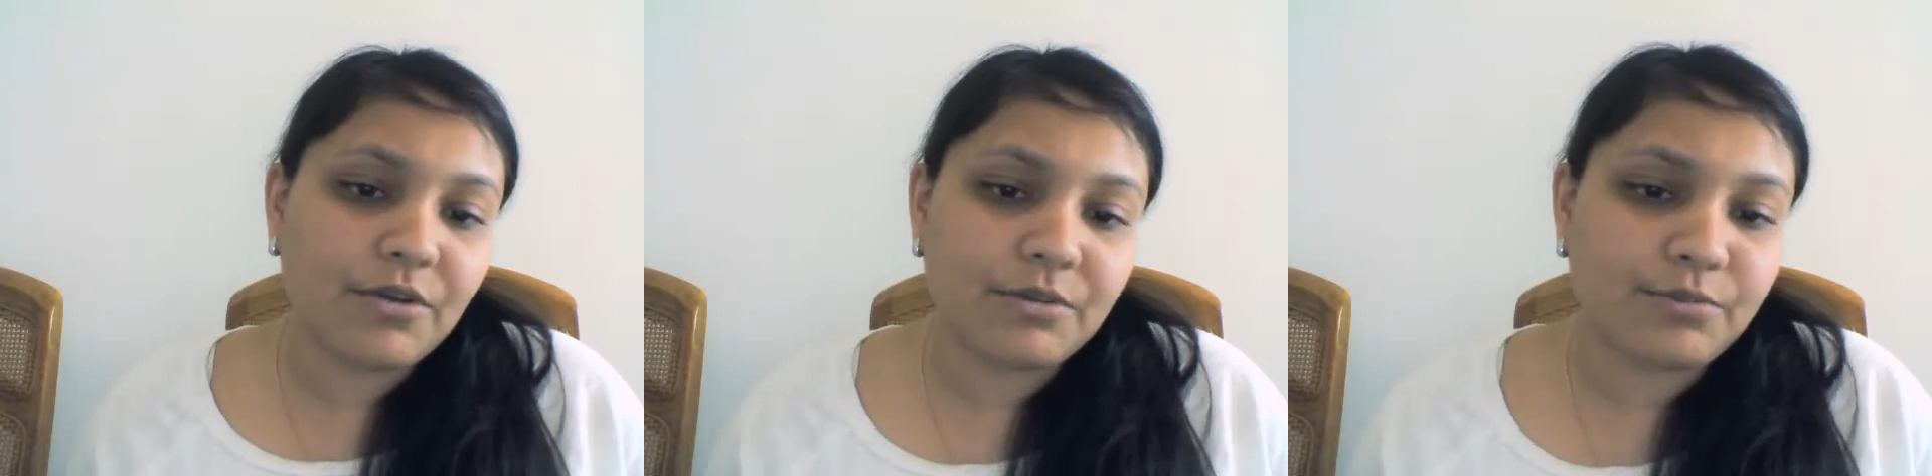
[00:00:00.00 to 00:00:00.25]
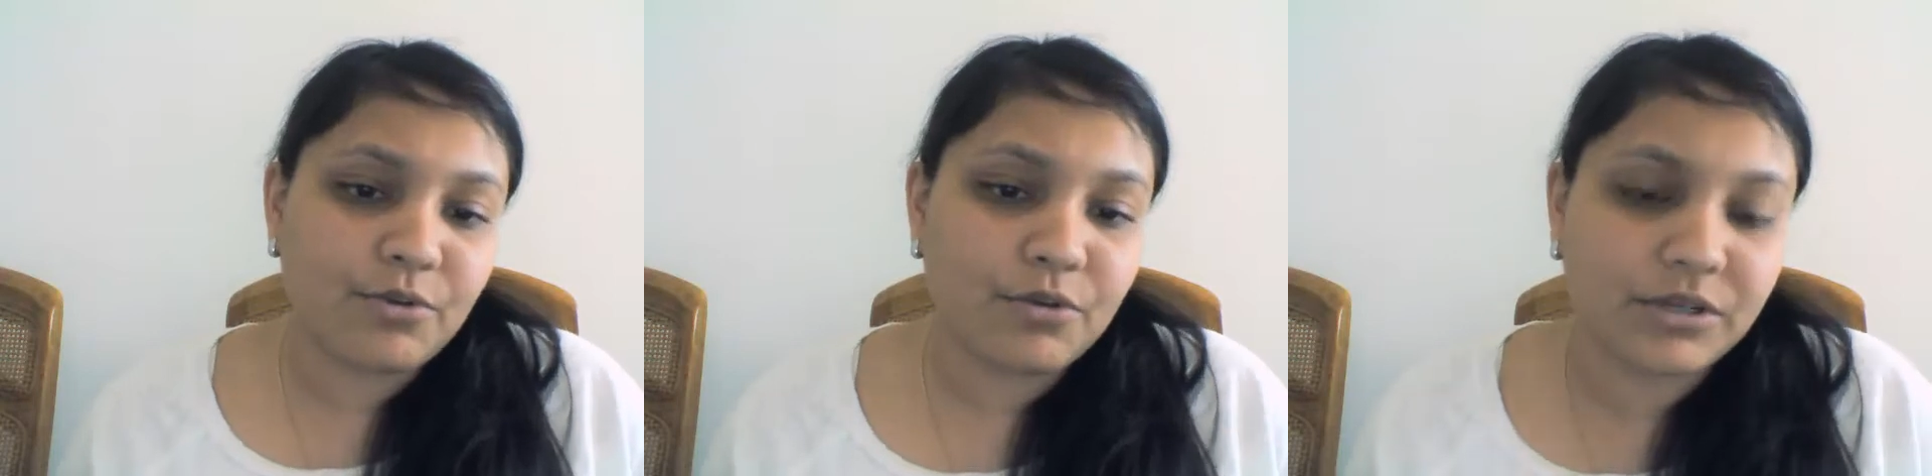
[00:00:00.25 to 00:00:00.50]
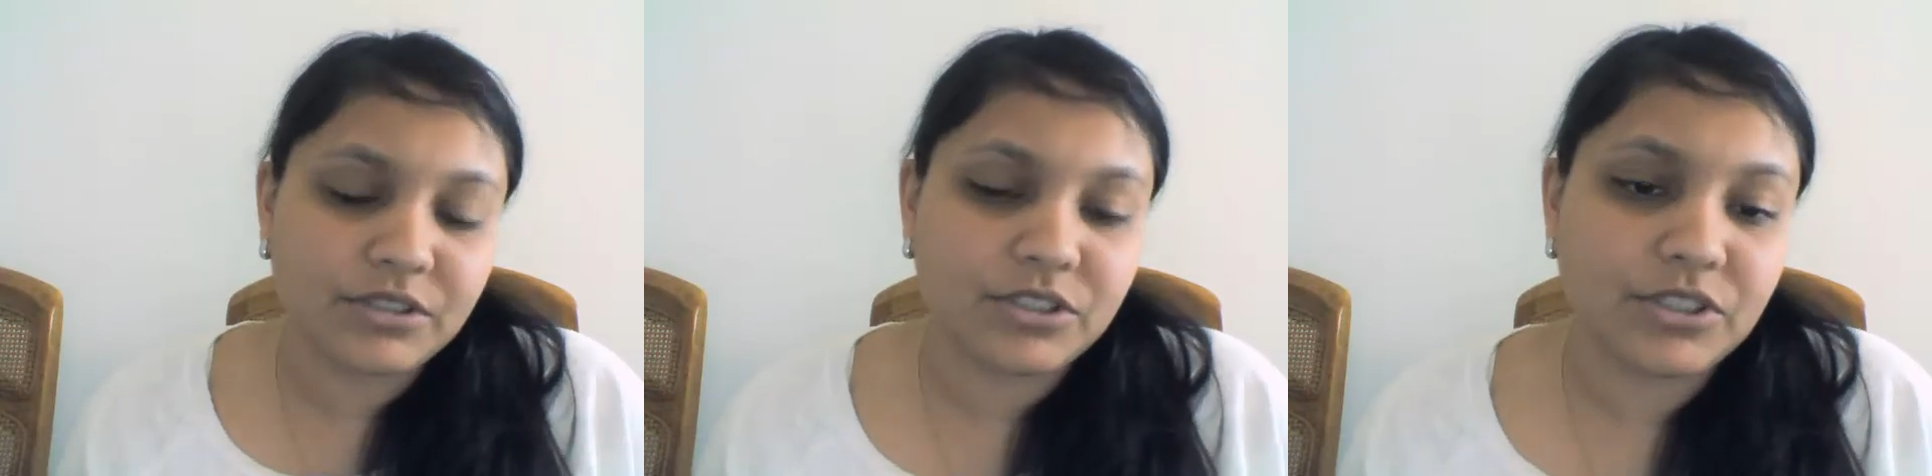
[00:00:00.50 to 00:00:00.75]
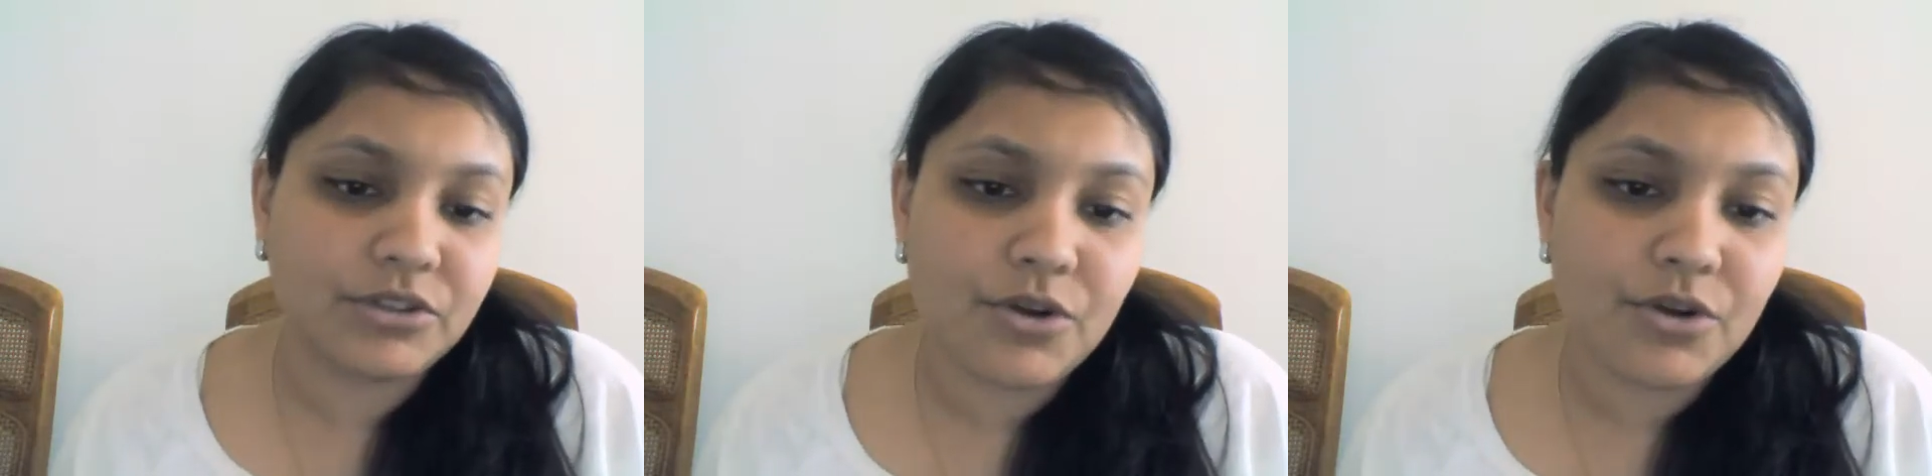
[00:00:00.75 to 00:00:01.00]
important
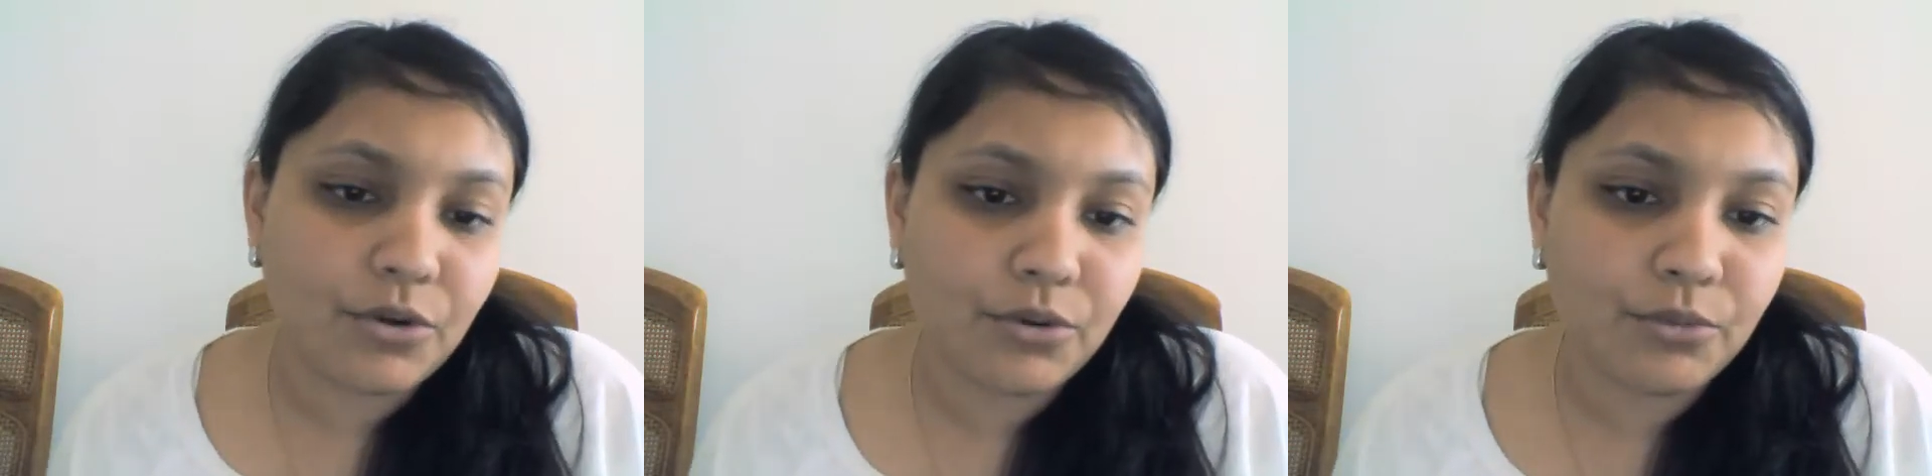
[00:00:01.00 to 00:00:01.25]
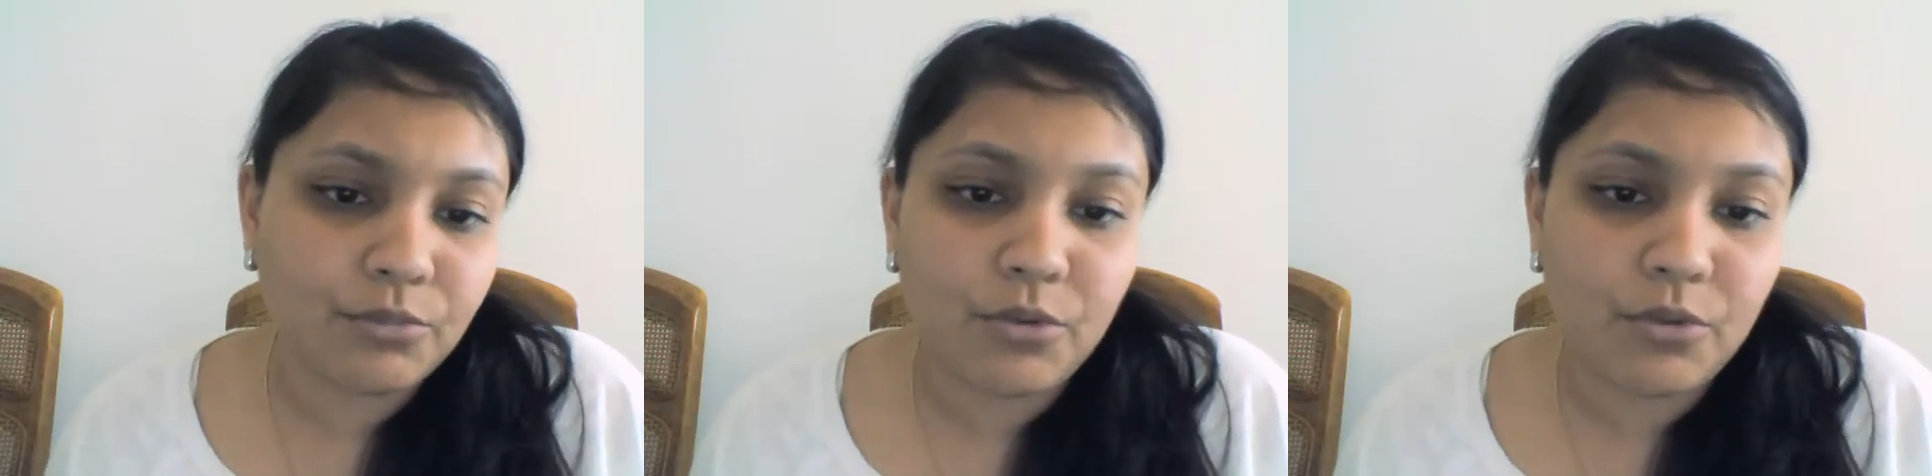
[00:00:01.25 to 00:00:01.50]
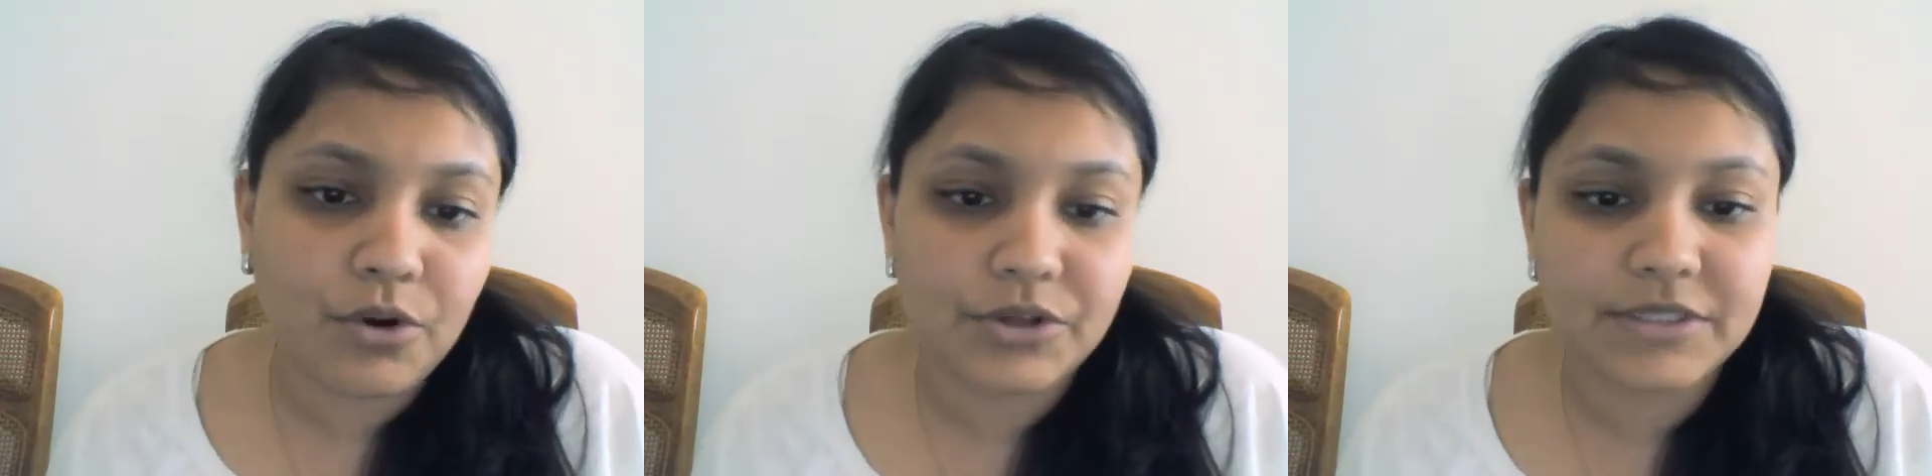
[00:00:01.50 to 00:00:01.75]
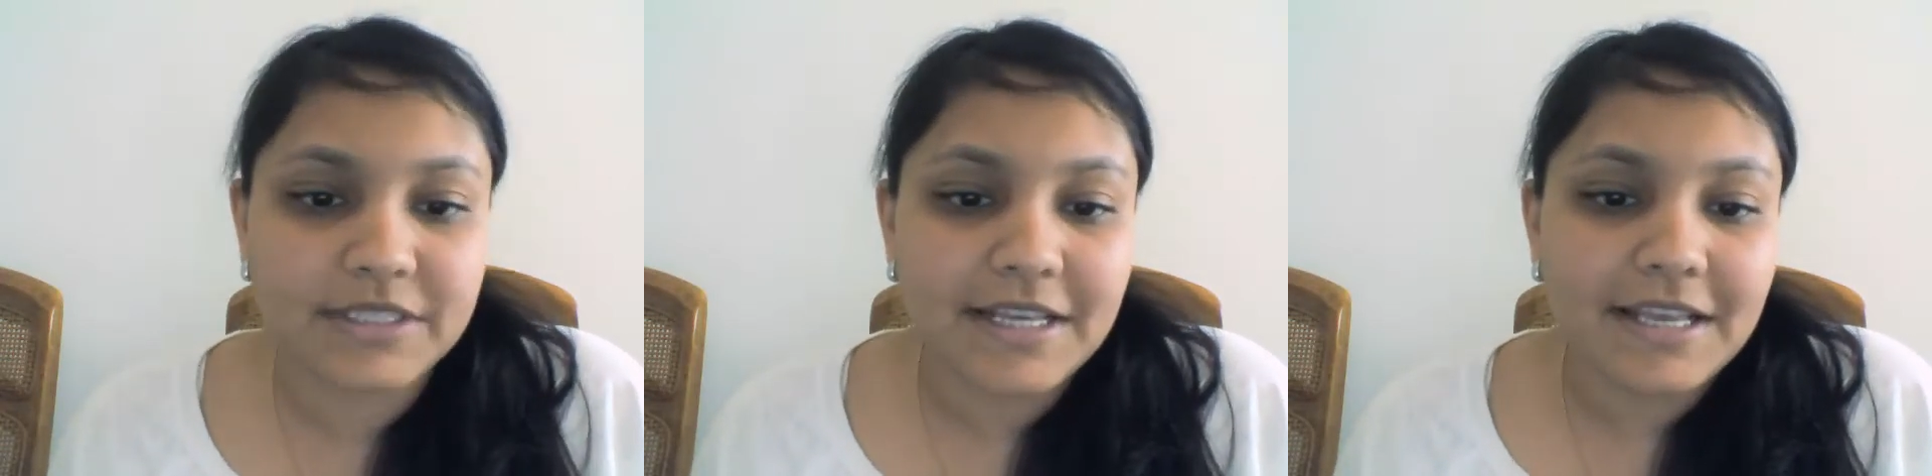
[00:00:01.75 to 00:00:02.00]
to know
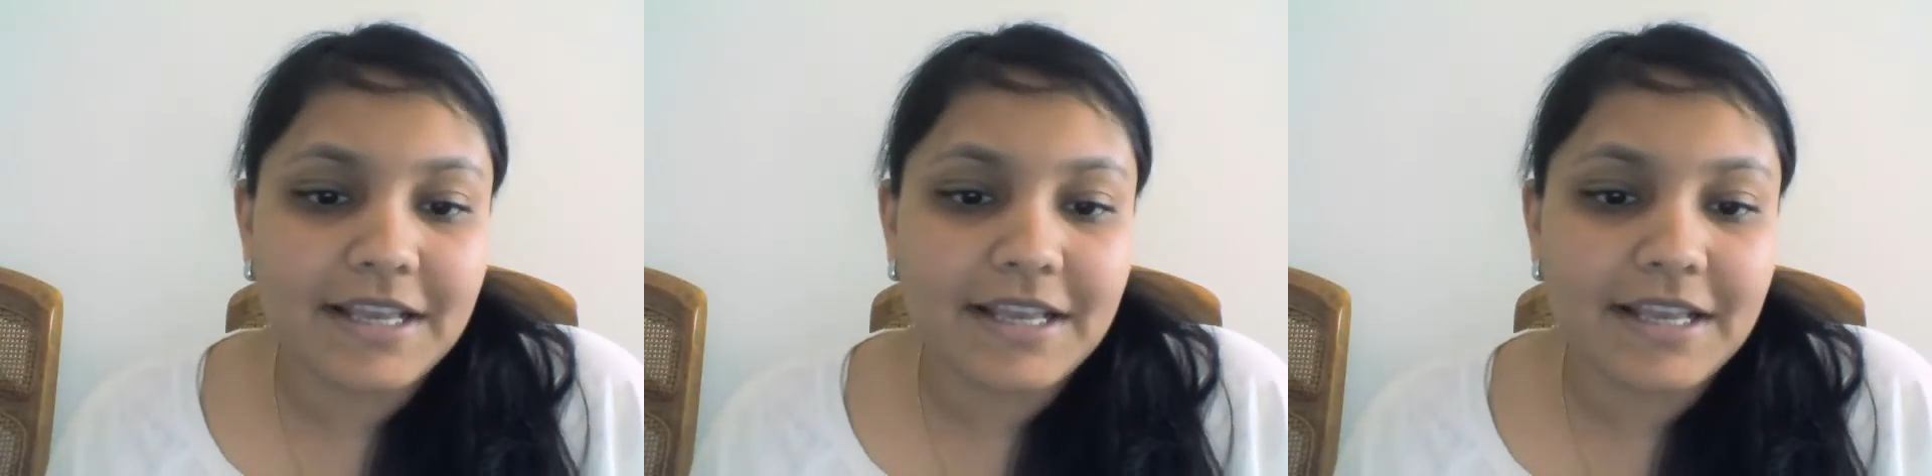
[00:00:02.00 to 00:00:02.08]
what